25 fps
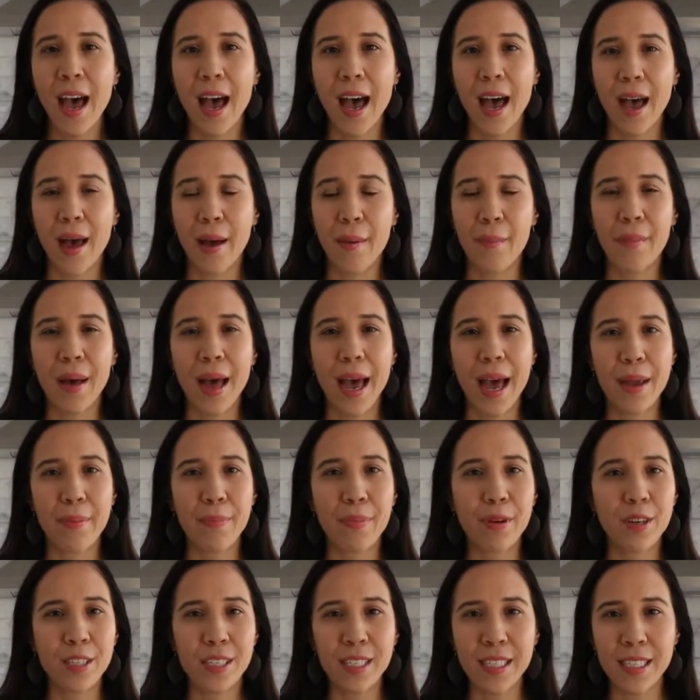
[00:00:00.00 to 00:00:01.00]
Um, I
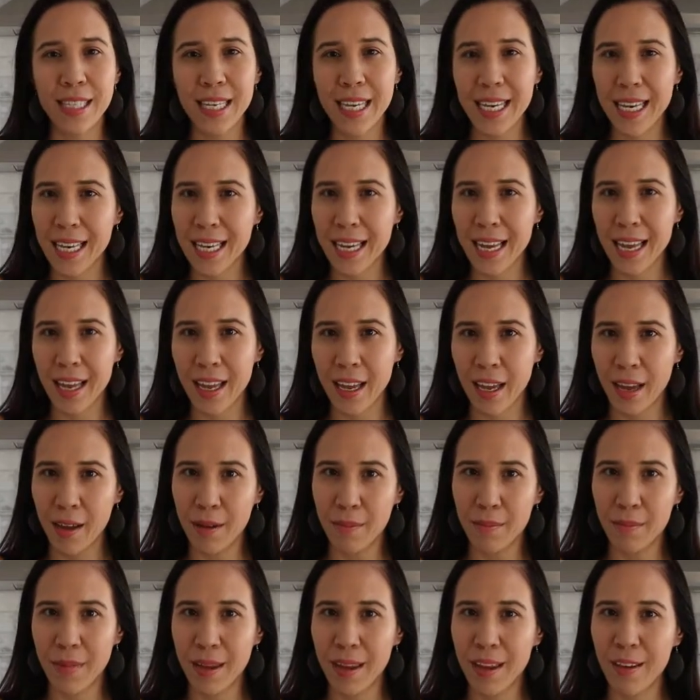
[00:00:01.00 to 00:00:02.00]
personally
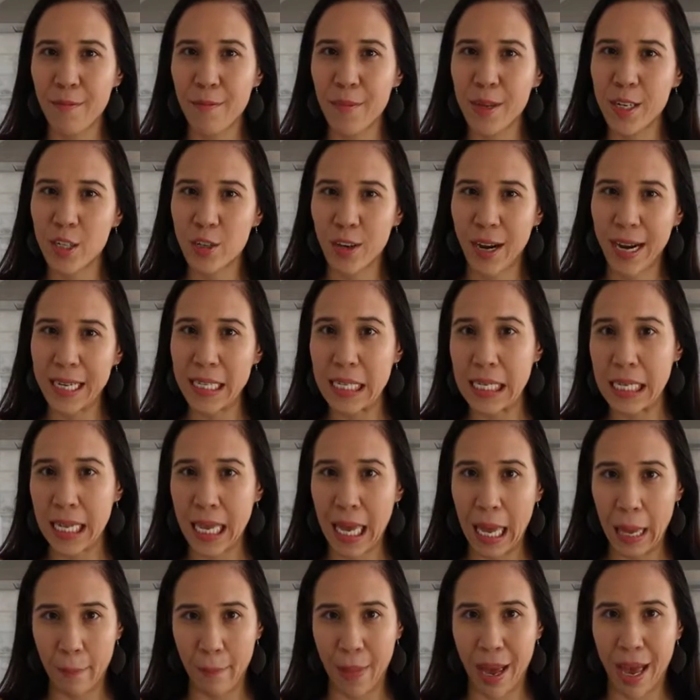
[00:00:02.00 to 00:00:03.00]
um, have been trying to
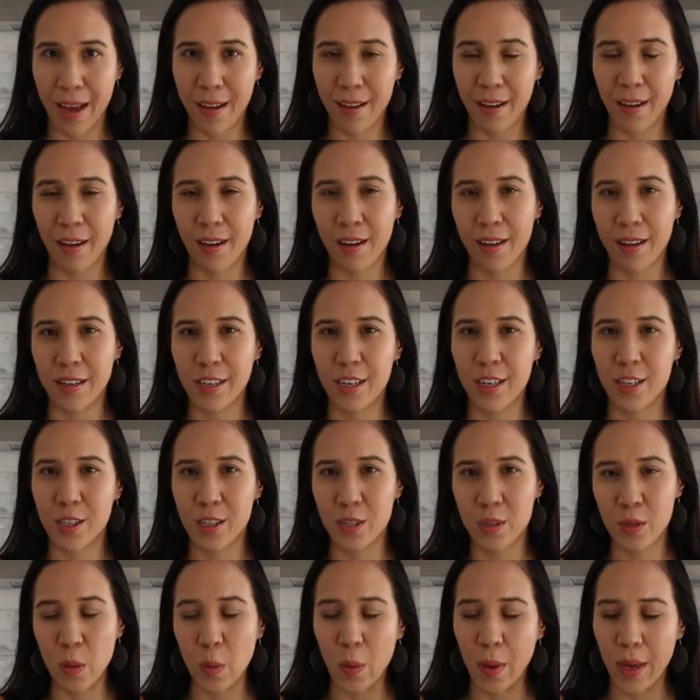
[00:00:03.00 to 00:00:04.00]
cut back on
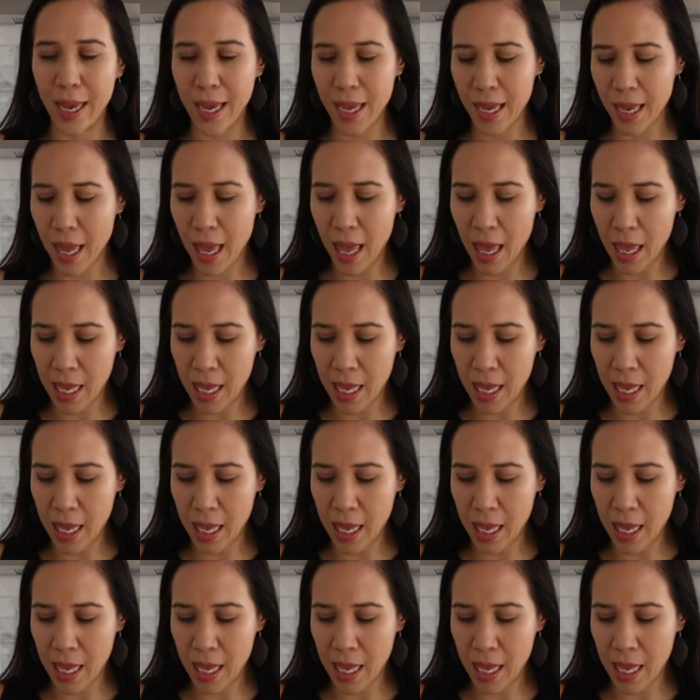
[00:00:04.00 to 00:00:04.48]
soy.